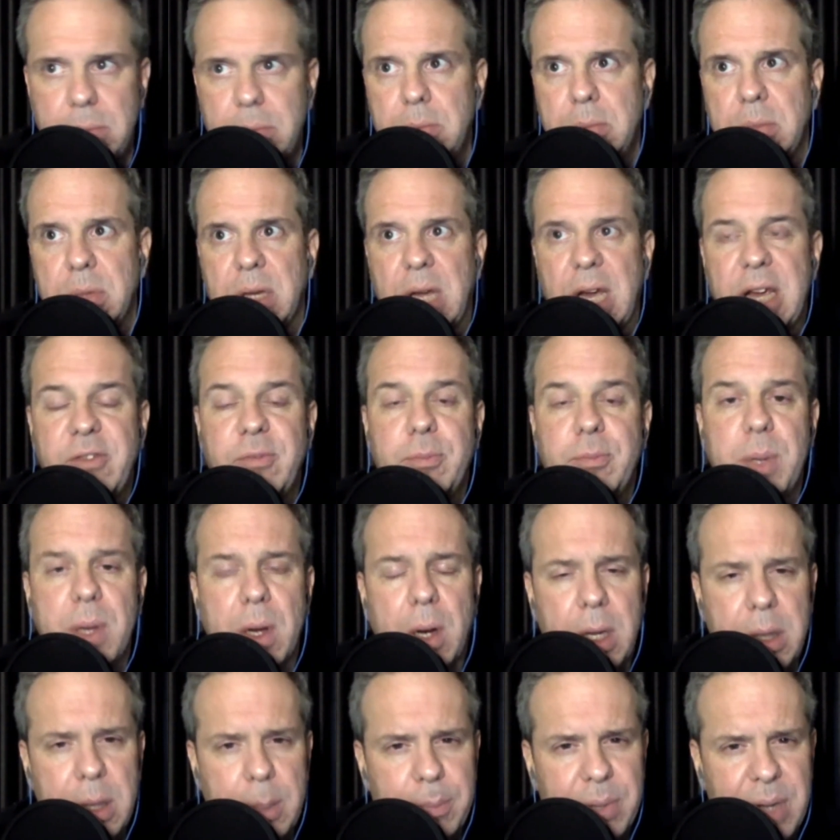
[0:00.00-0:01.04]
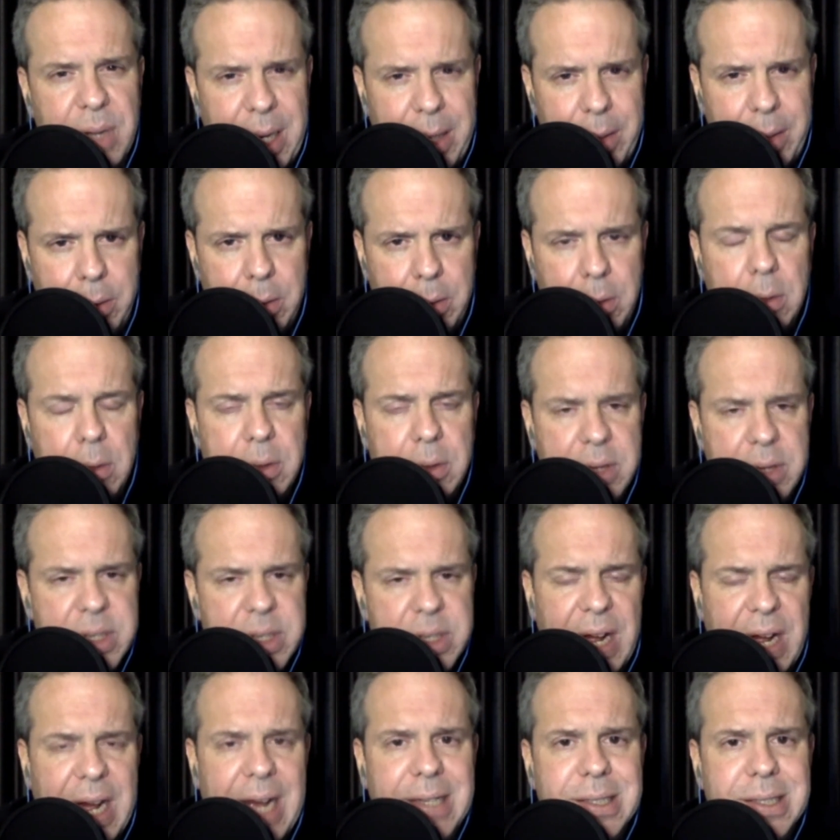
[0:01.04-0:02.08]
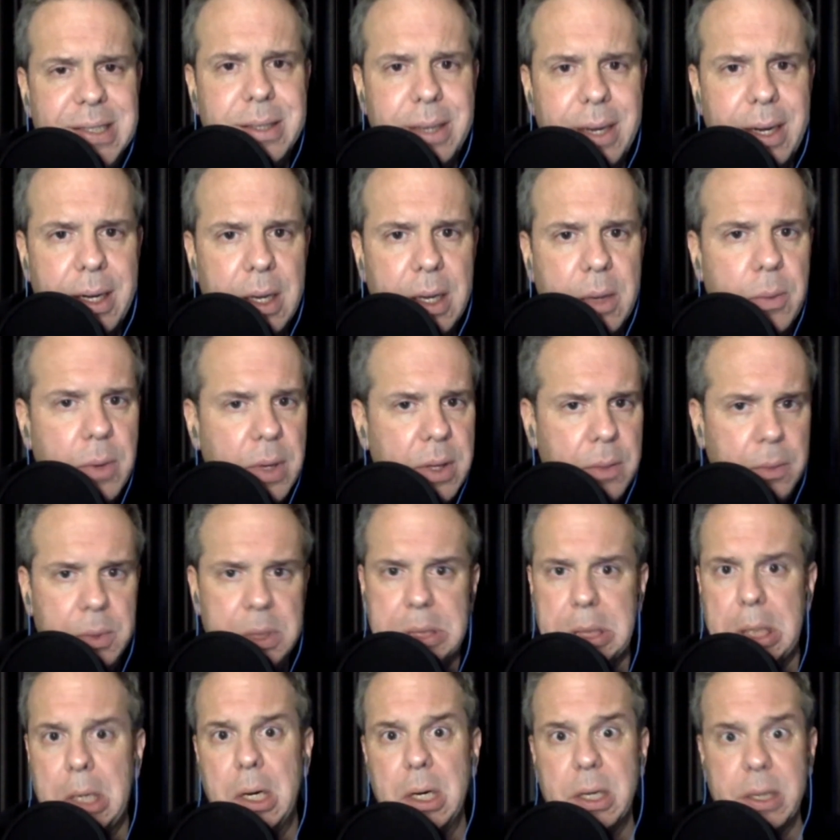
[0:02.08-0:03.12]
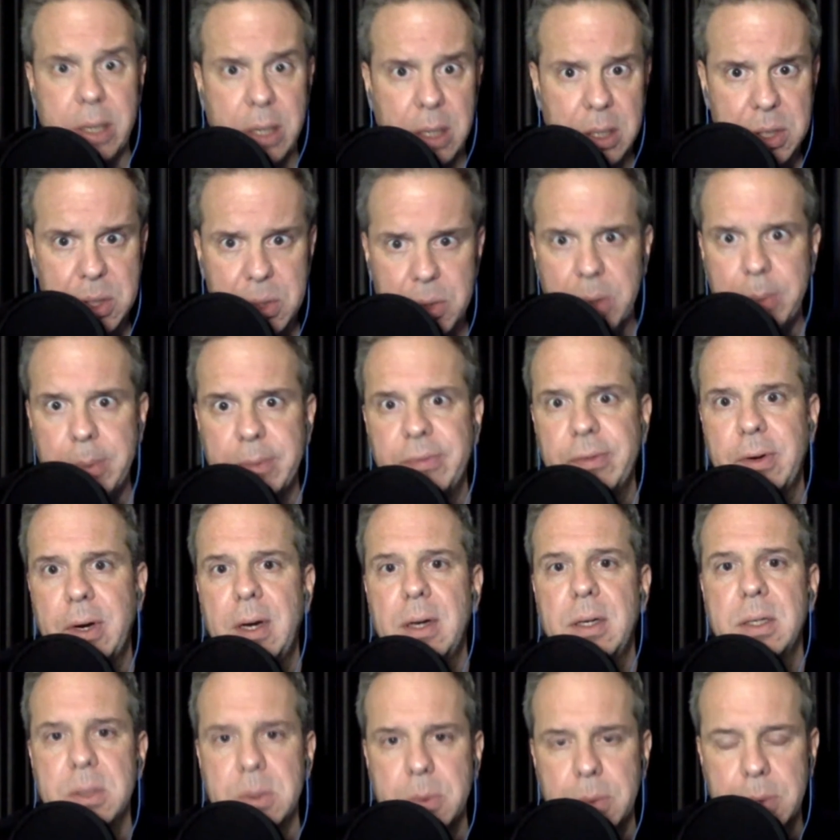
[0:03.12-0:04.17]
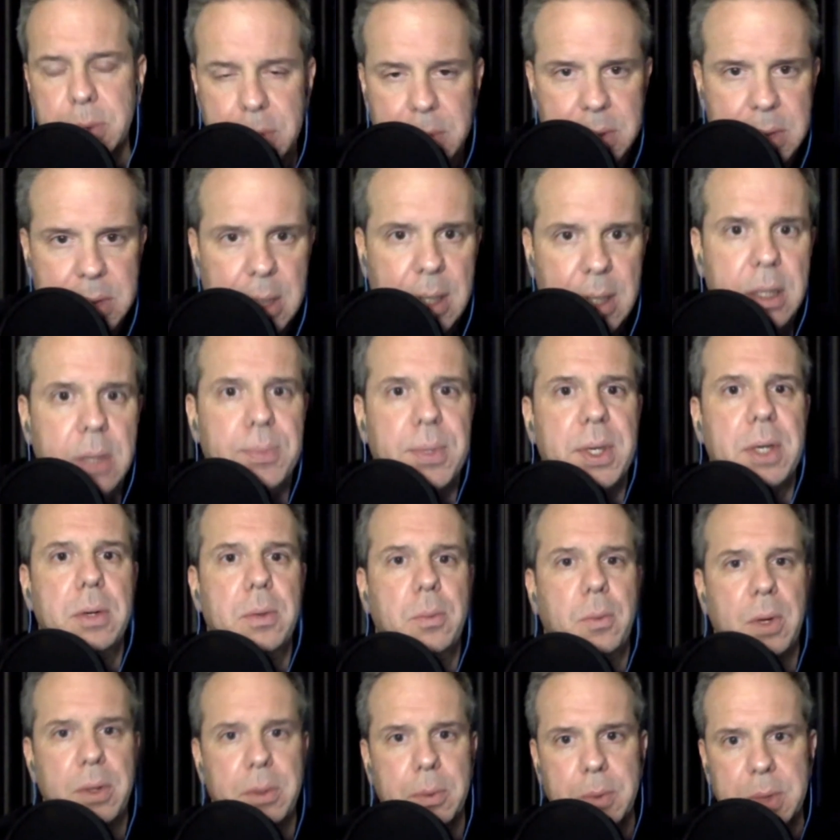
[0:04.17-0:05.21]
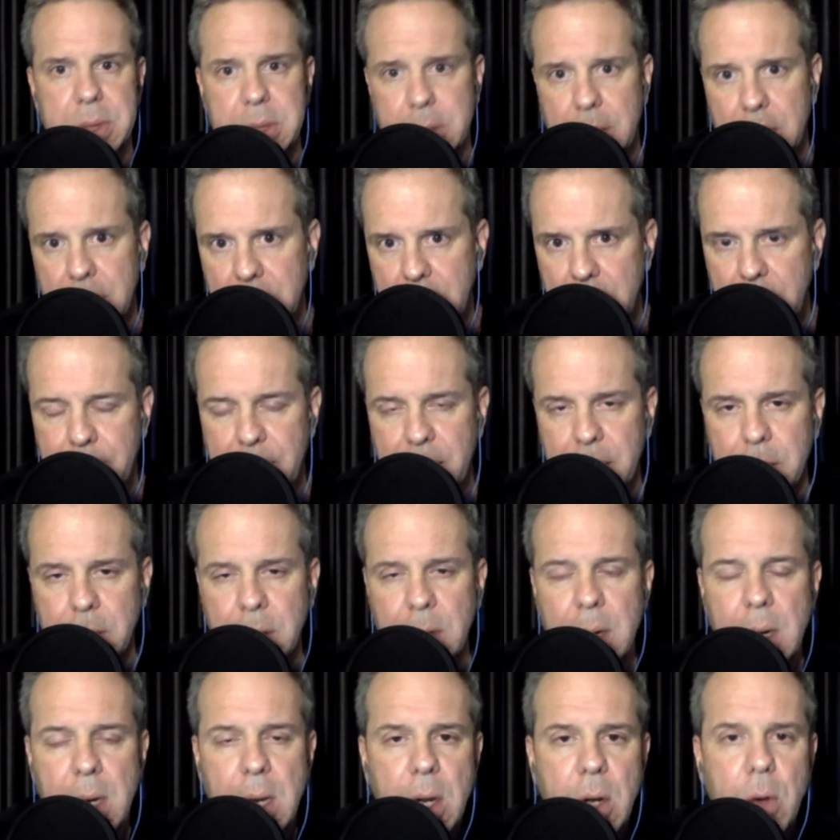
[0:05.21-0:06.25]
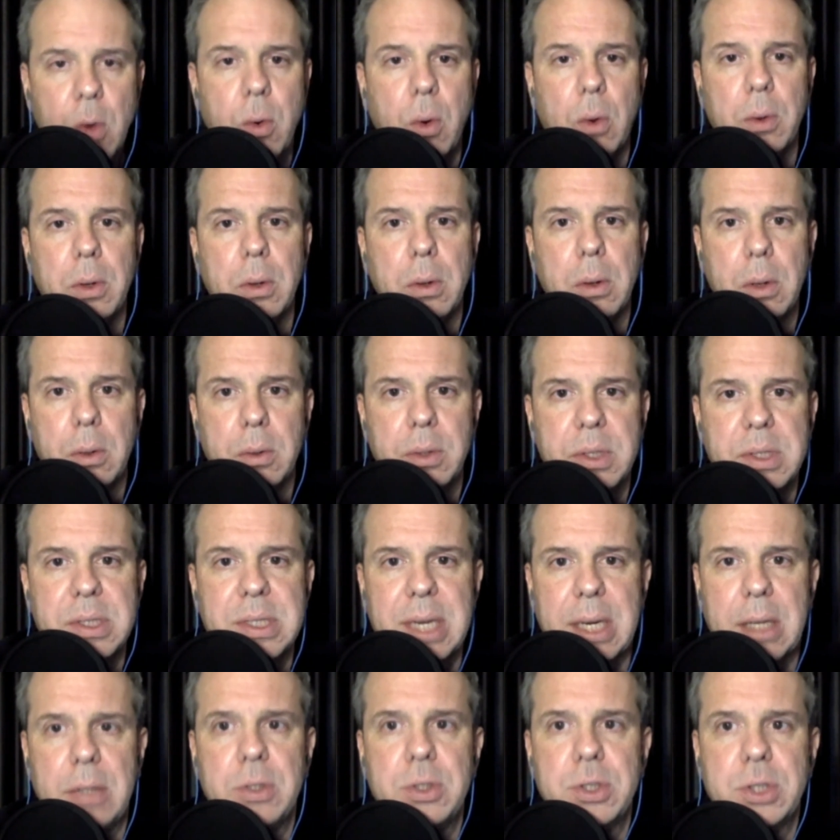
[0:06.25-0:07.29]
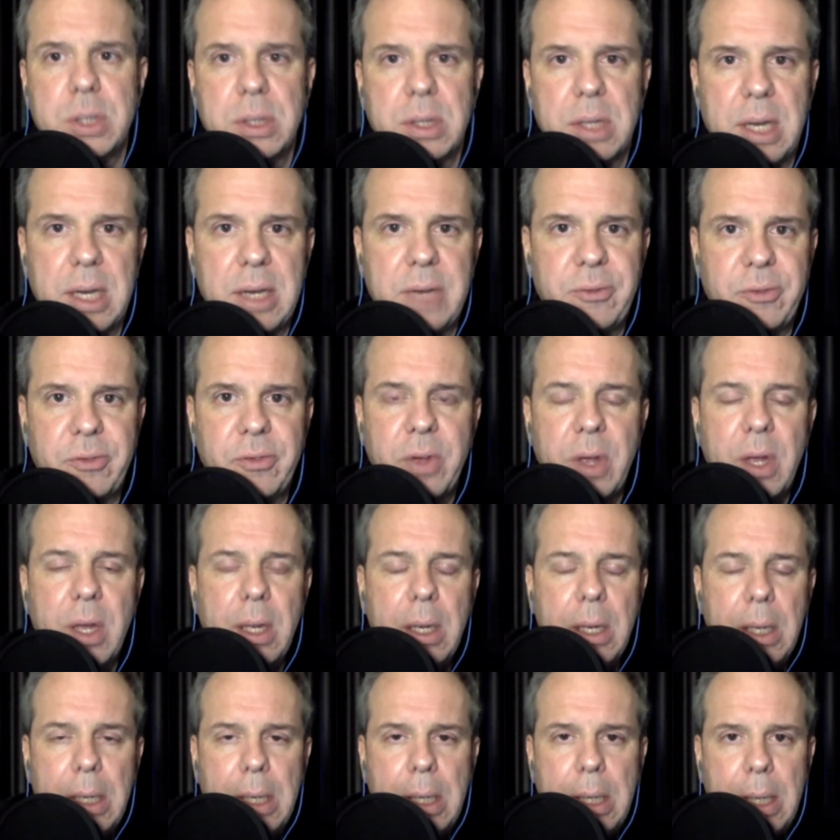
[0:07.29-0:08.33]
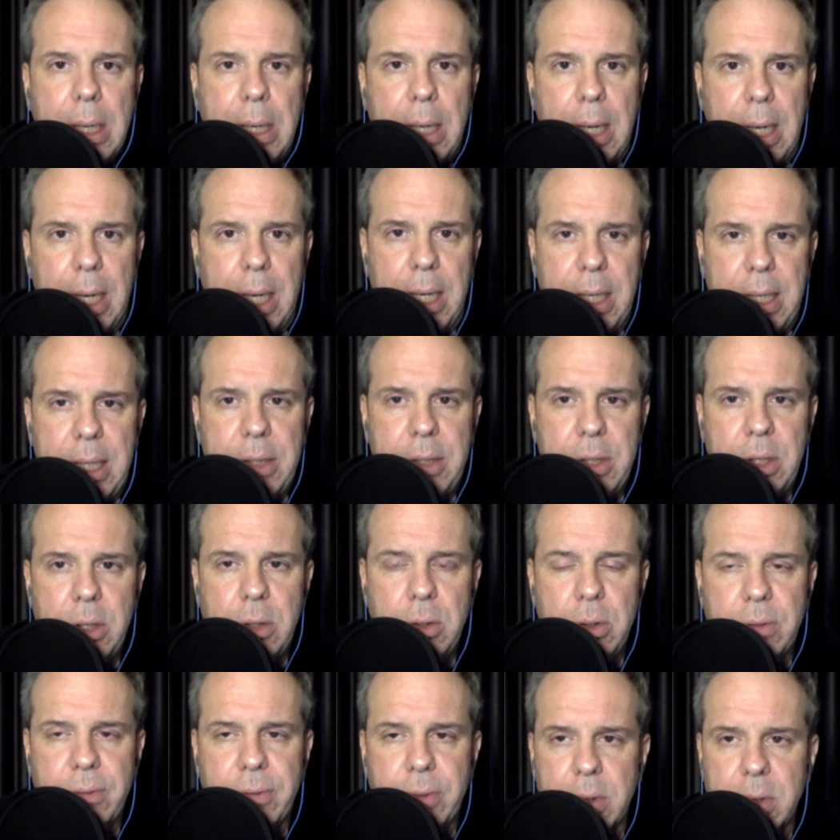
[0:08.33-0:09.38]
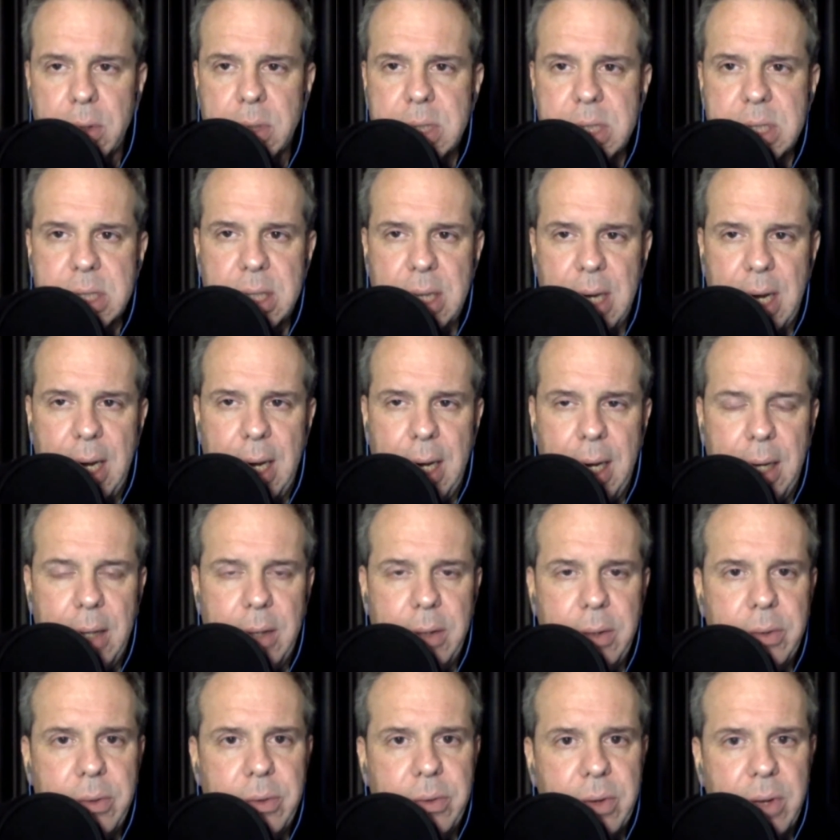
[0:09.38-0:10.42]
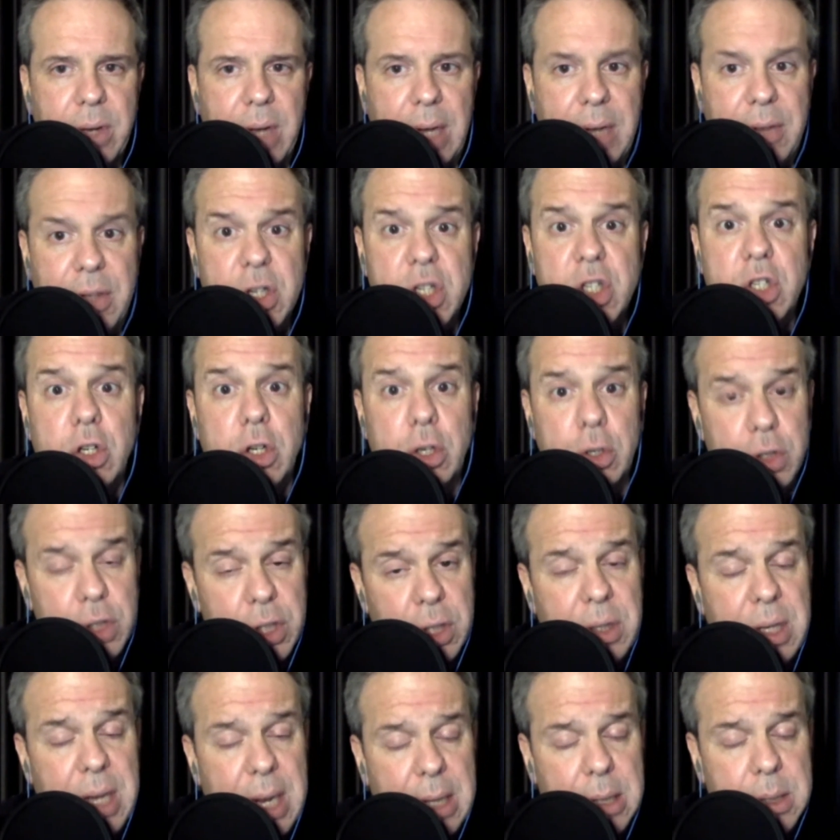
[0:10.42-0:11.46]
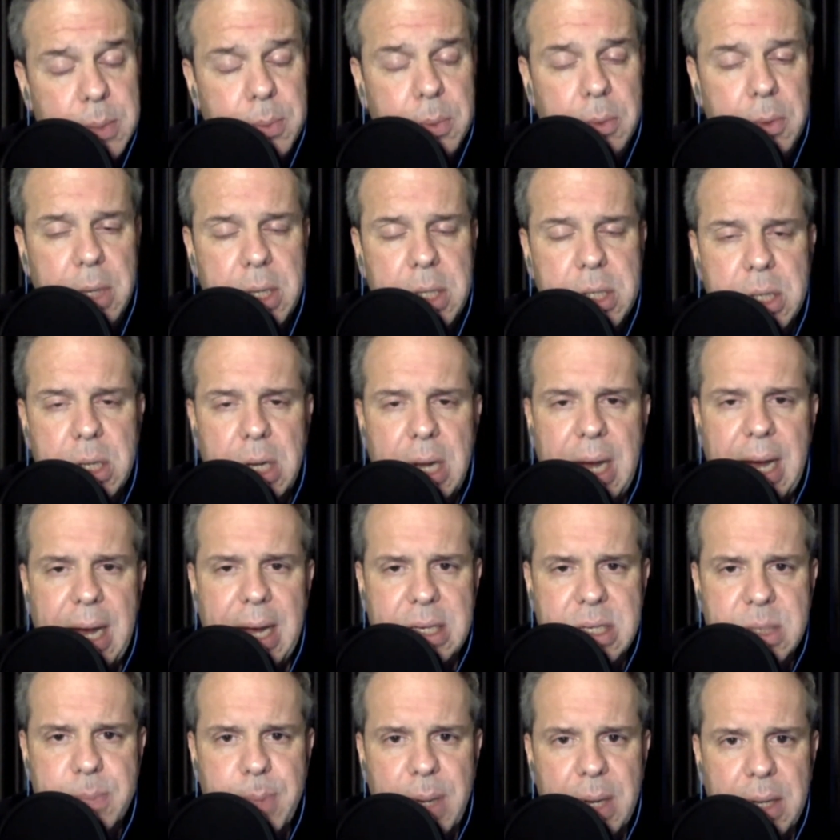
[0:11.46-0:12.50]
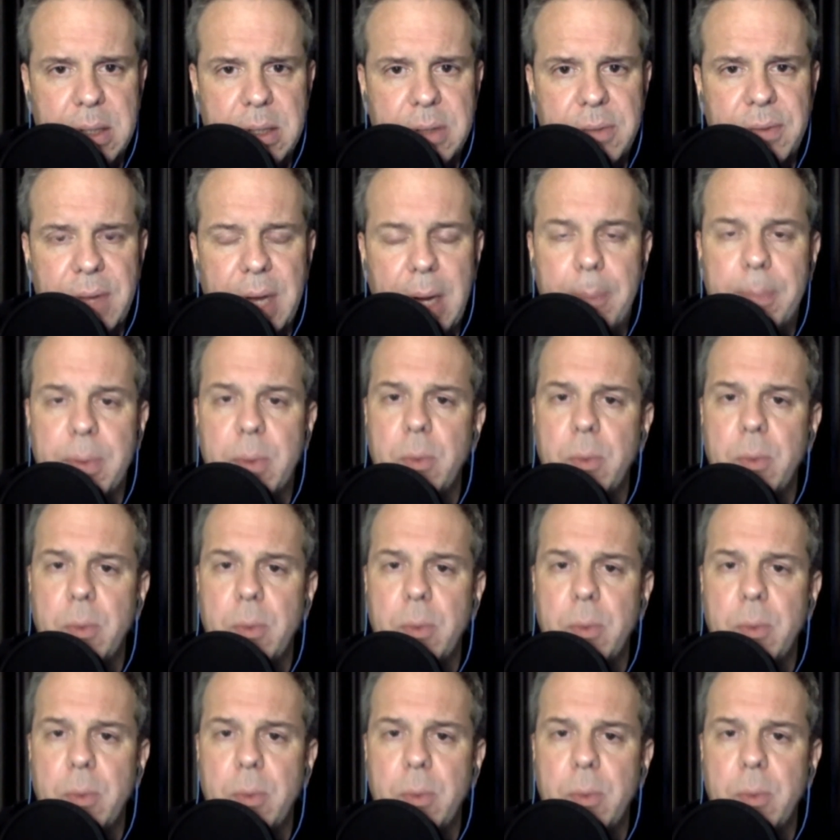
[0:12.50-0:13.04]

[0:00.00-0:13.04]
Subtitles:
life beyond the planet Earth is fascinating, whether we're talking extremophiles, which we'll talk about, whether we're talking about quote unquote intelligent life in the universe and the search and the exploration aspect of that.